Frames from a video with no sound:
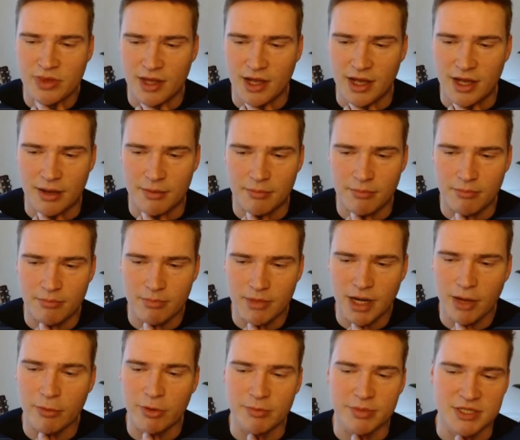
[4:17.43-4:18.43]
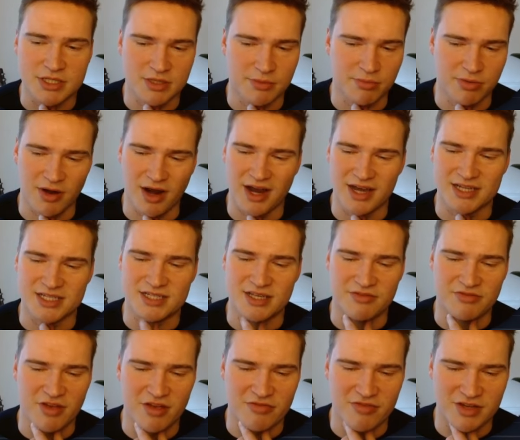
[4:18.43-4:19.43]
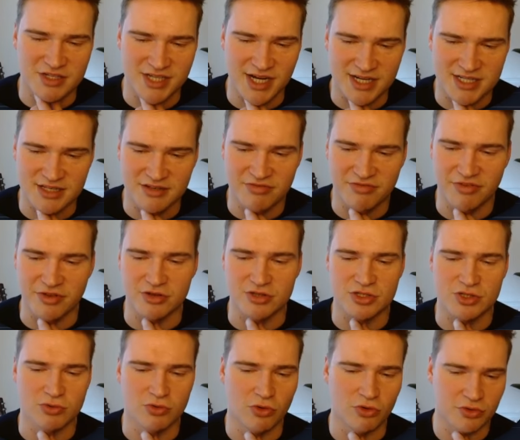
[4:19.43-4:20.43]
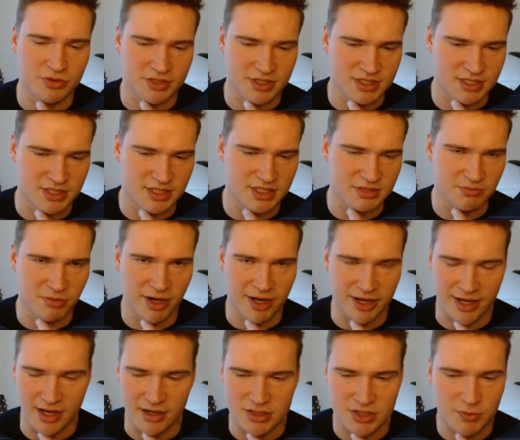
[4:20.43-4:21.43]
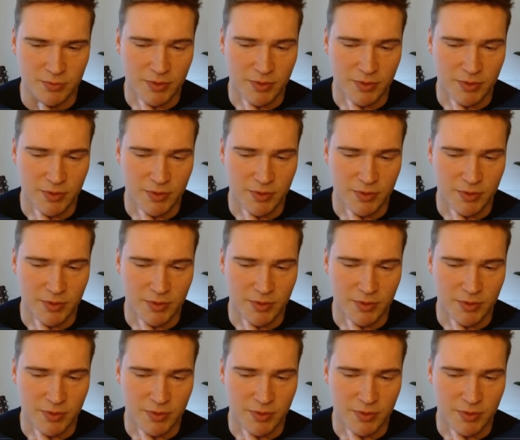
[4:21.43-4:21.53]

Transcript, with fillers: But I would be surprised if Injective fails to hold this breakout.